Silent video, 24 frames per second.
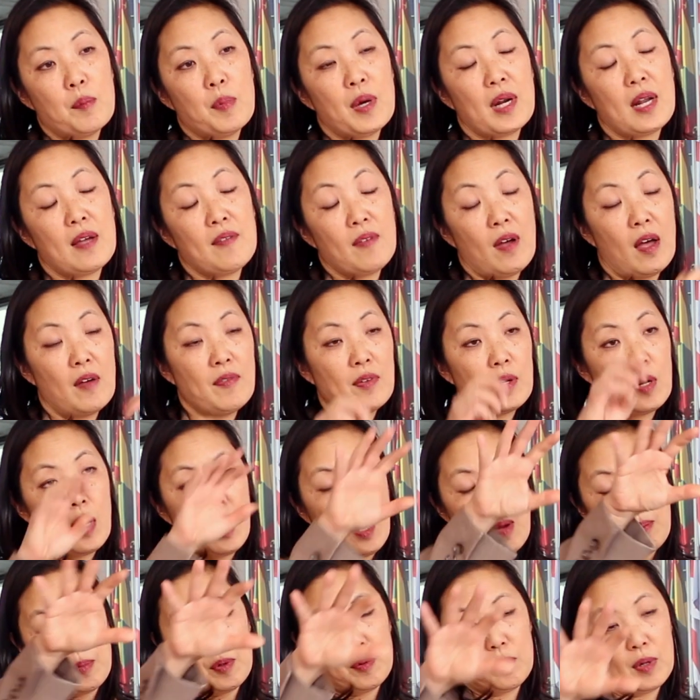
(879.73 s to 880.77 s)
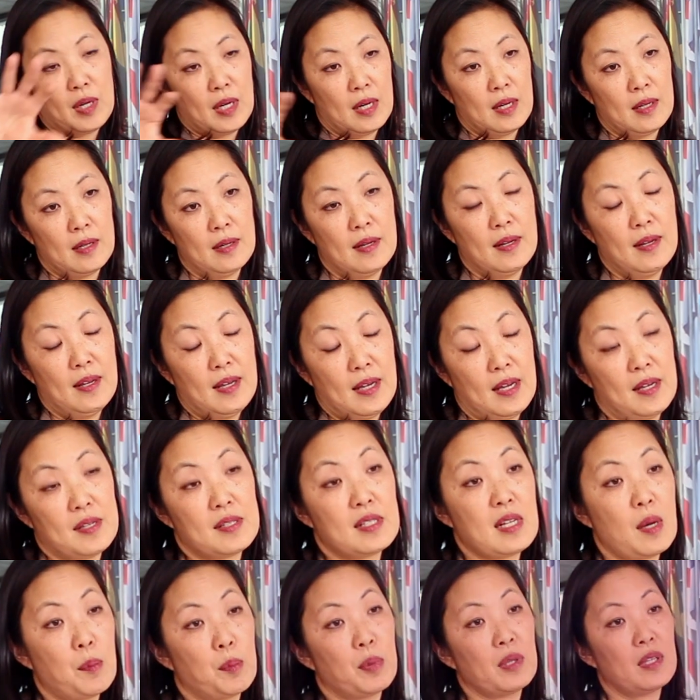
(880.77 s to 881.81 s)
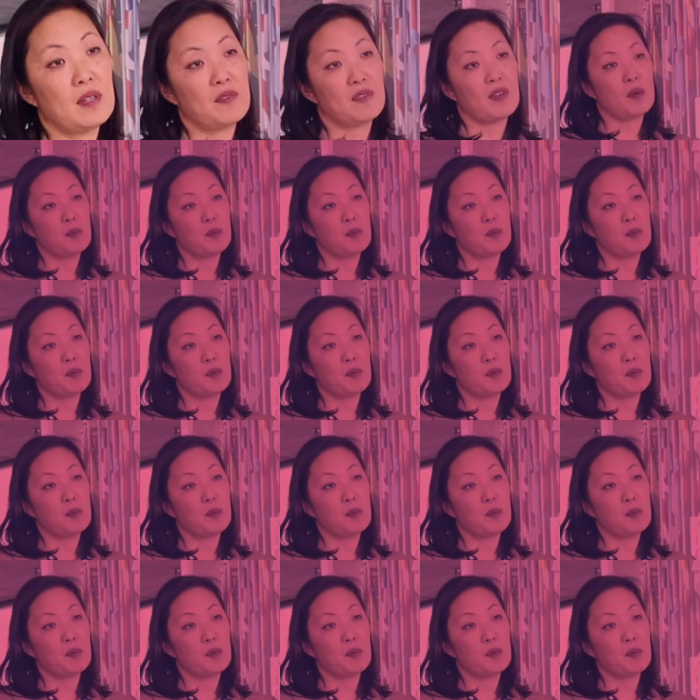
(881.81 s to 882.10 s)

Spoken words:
but have often operated separately